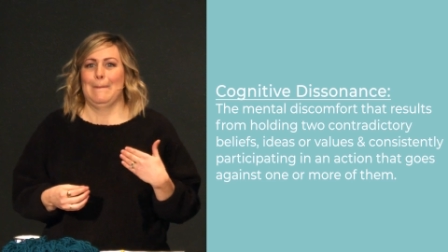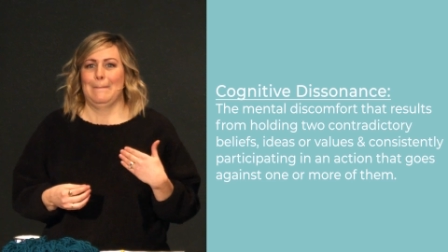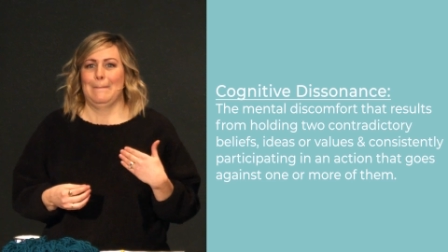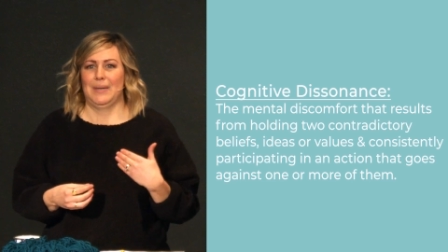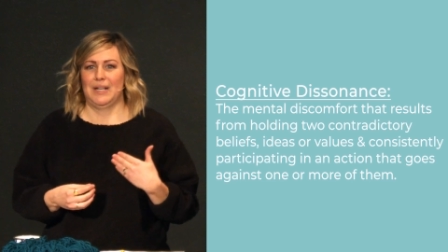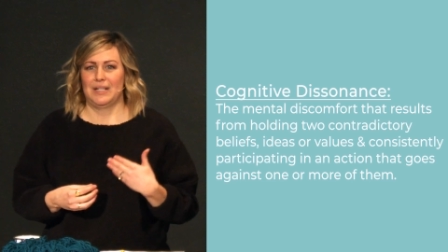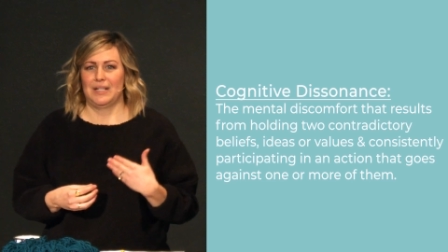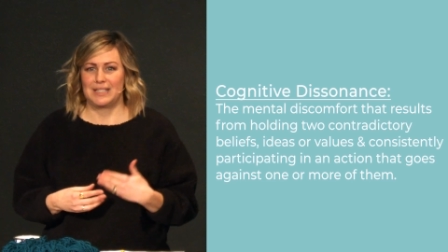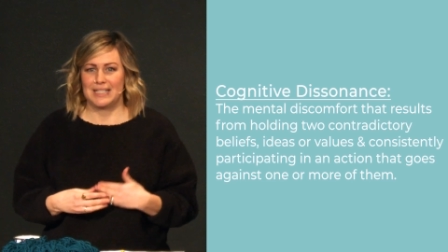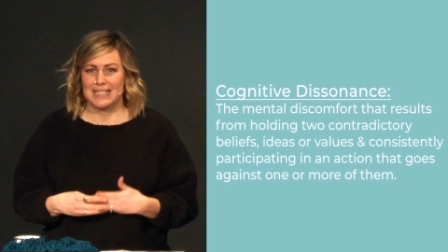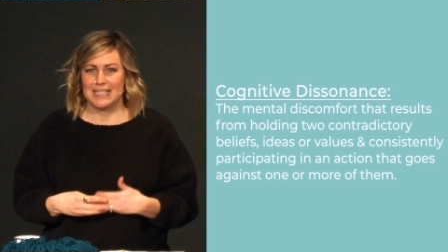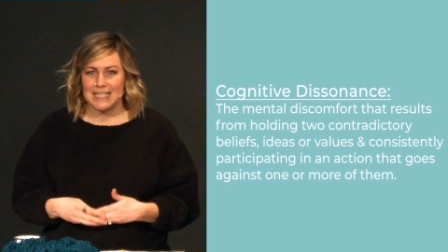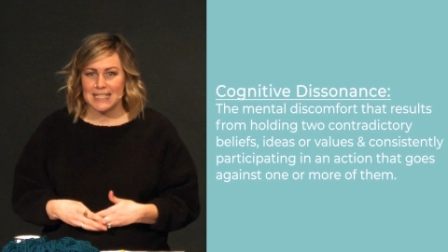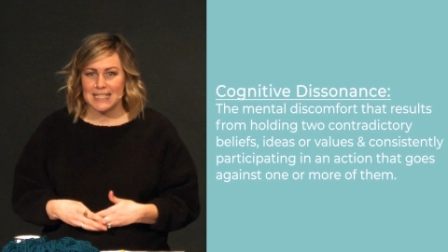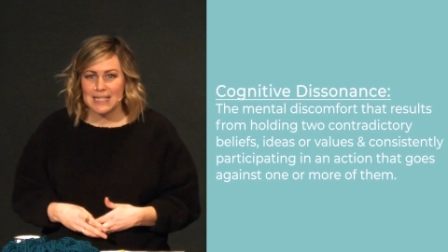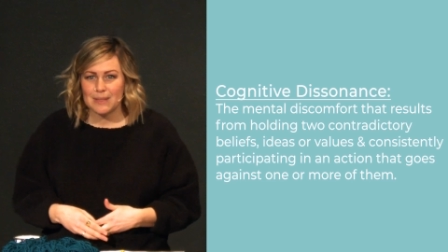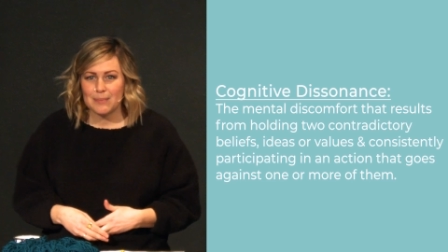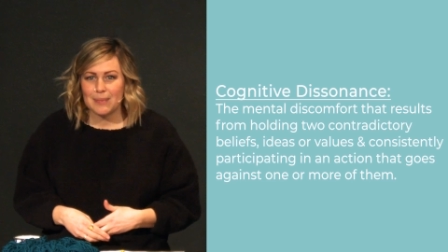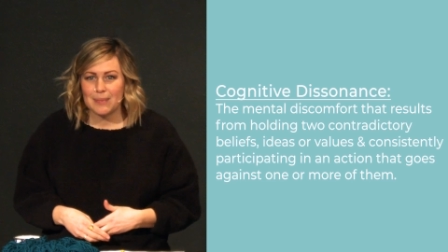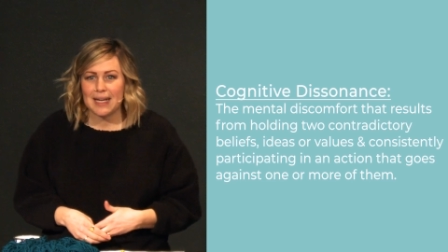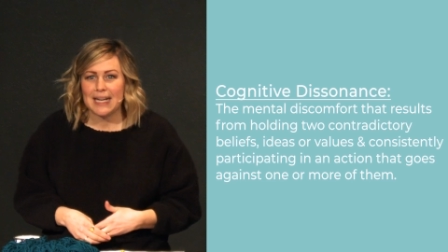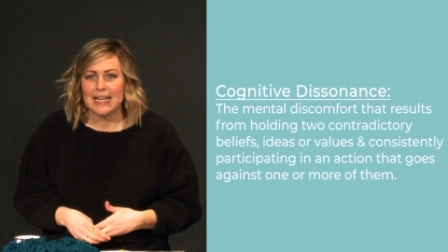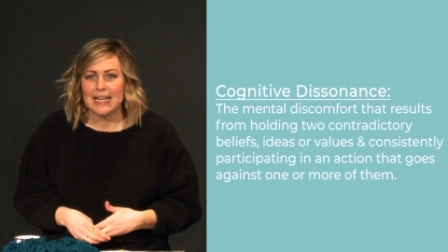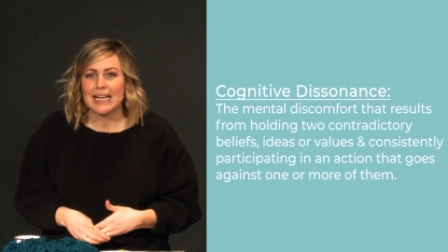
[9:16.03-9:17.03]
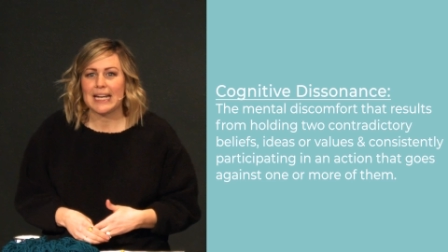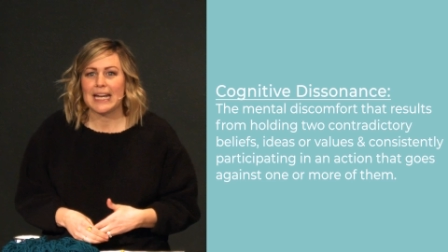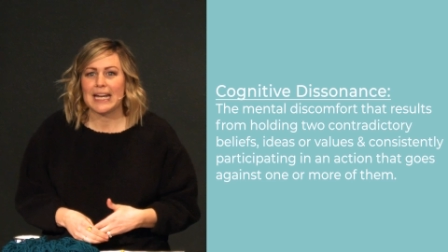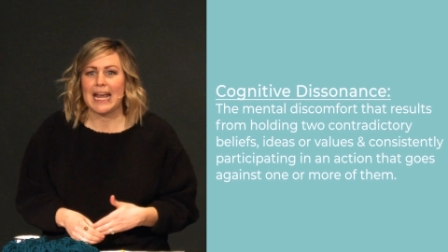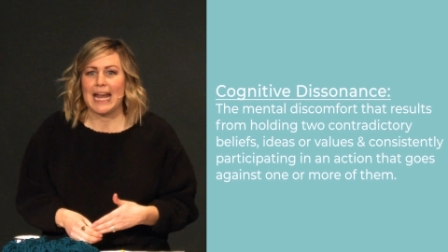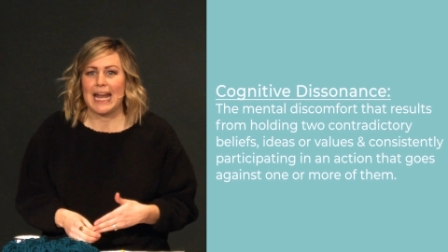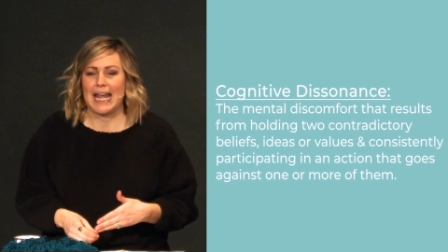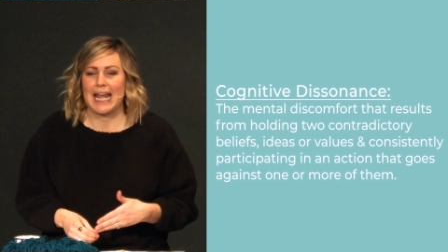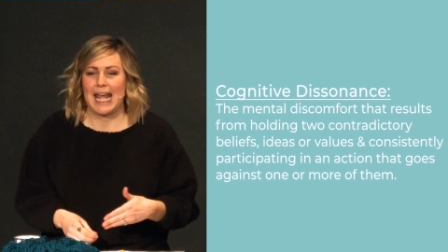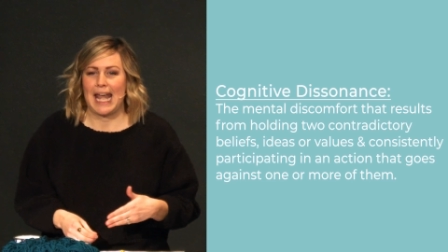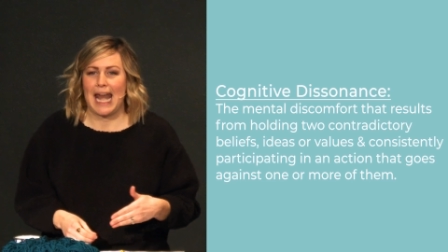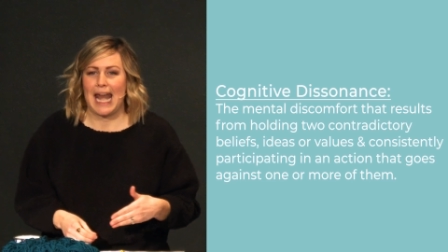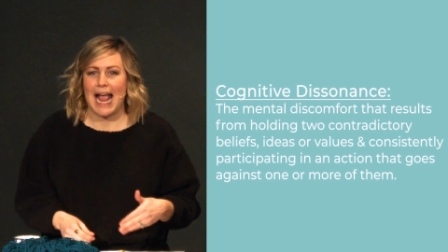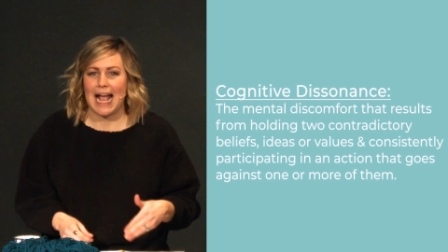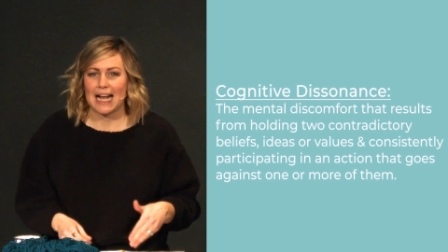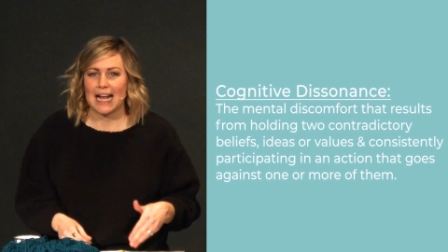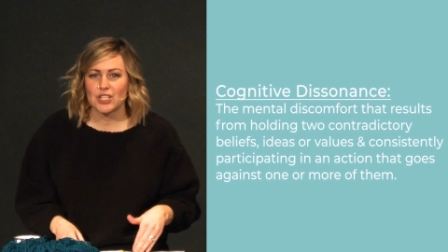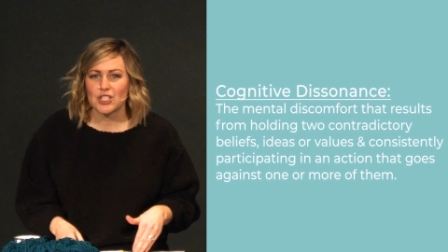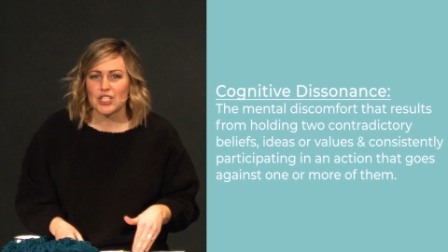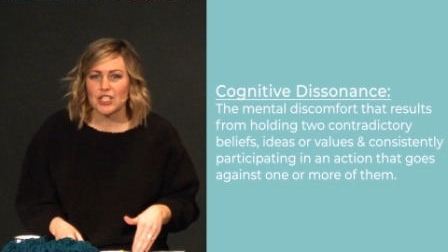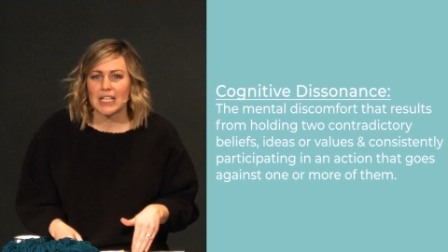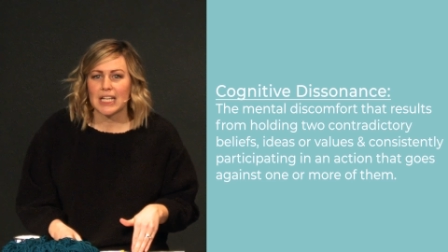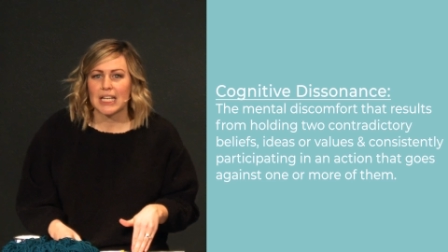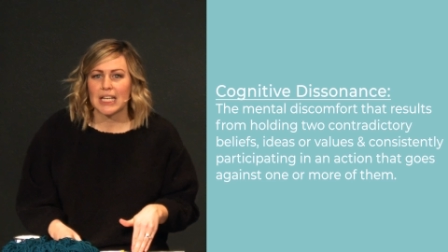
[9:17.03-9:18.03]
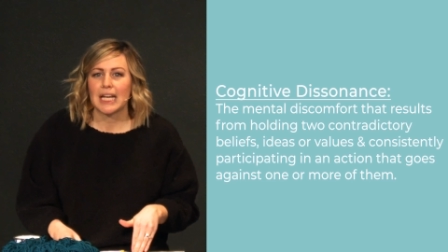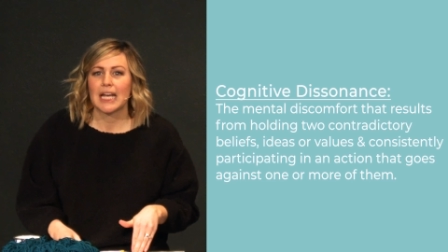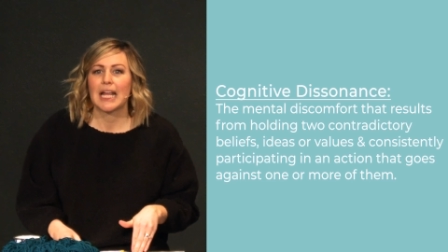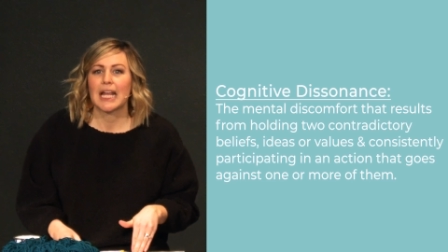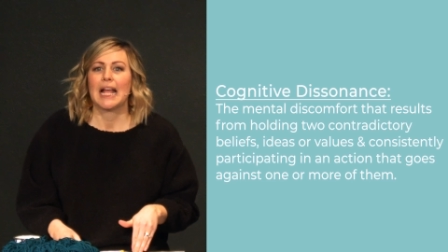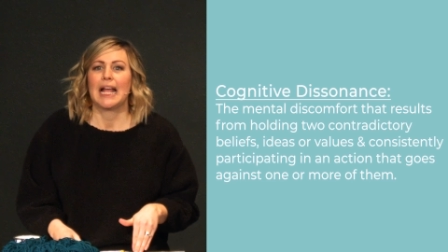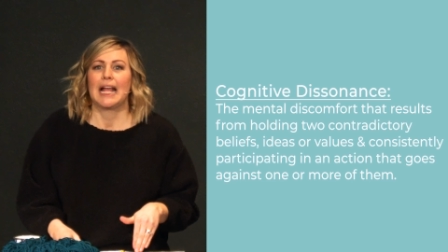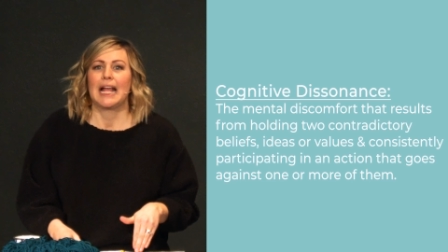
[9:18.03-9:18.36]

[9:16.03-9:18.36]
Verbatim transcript: participating in an action